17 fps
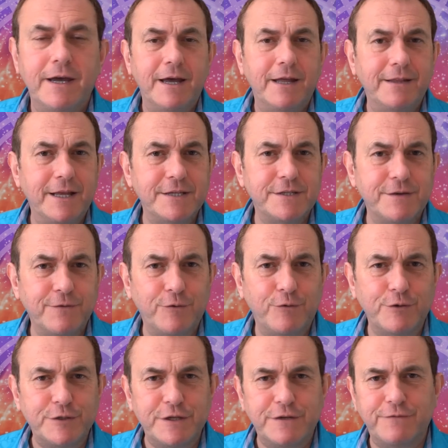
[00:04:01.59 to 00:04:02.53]
unless of
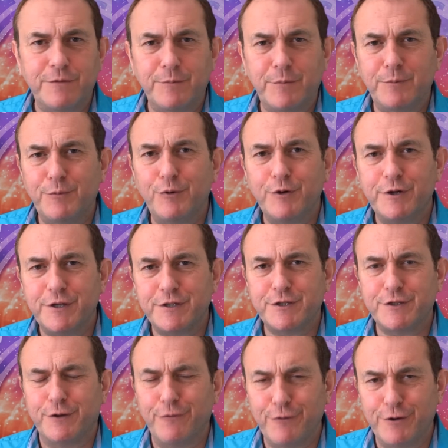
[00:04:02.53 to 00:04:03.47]
course it's from a more
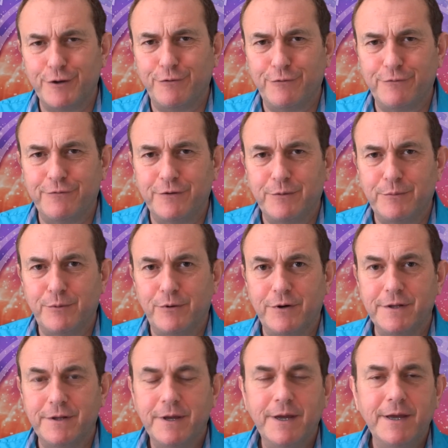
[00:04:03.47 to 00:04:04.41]
historical
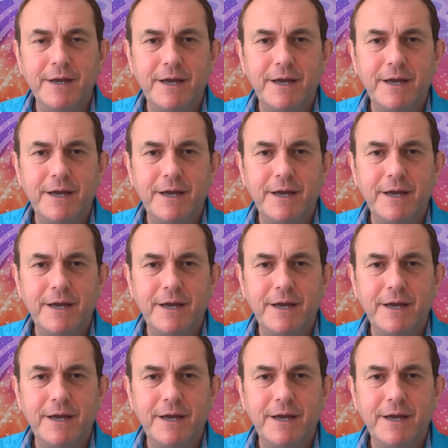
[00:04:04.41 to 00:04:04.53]
viewpoint,